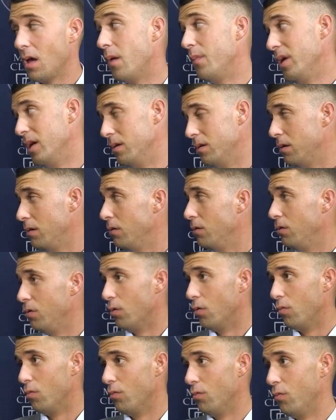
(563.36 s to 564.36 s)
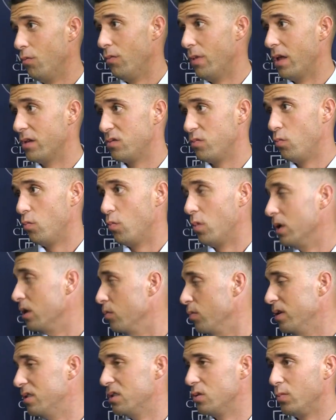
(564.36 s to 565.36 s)
I mean, you know, that's one of
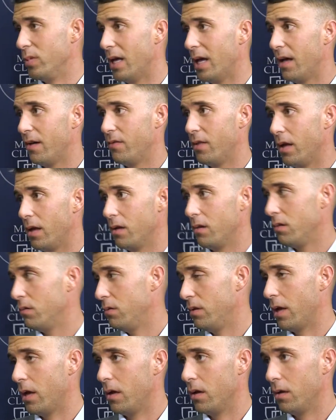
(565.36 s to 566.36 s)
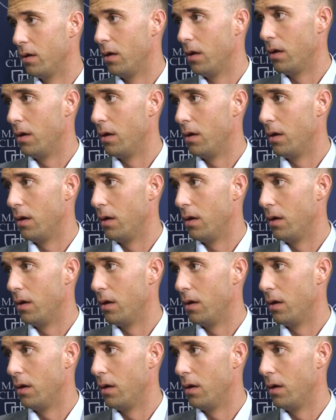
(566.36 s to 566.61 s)
the reasons we have that